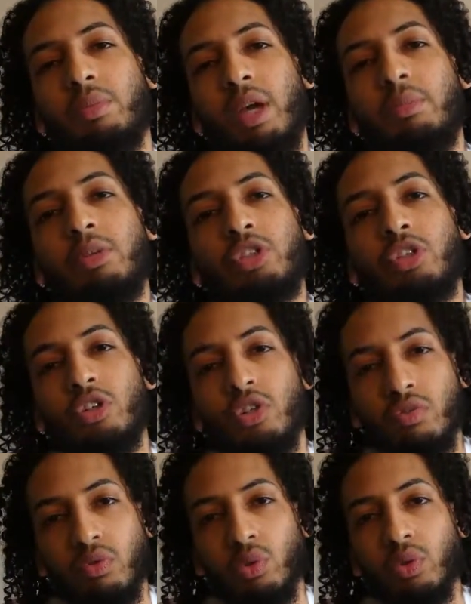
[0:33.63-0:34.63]
babysitter
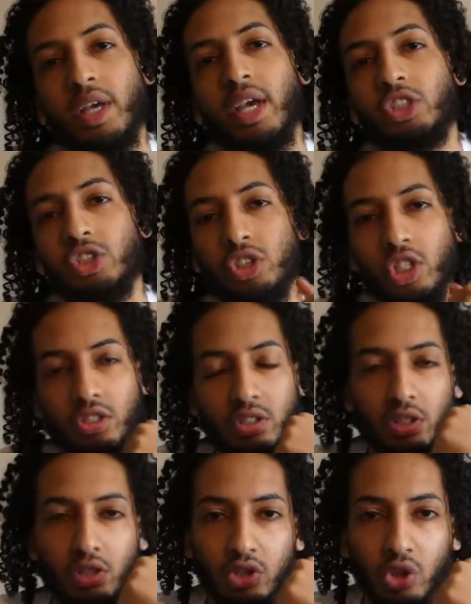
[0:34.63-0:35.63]
of Luke Cage and
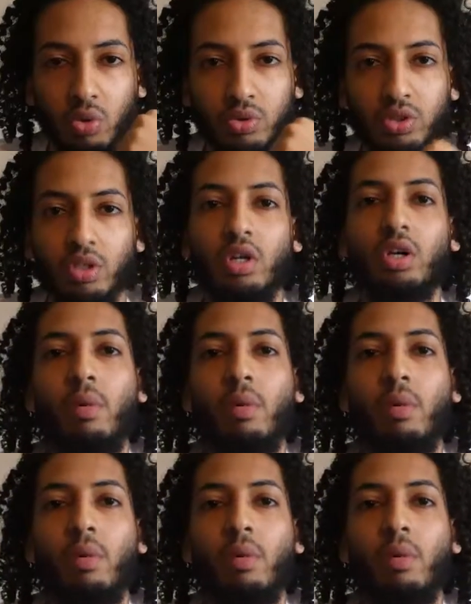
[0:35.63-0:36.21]
Jessica Jones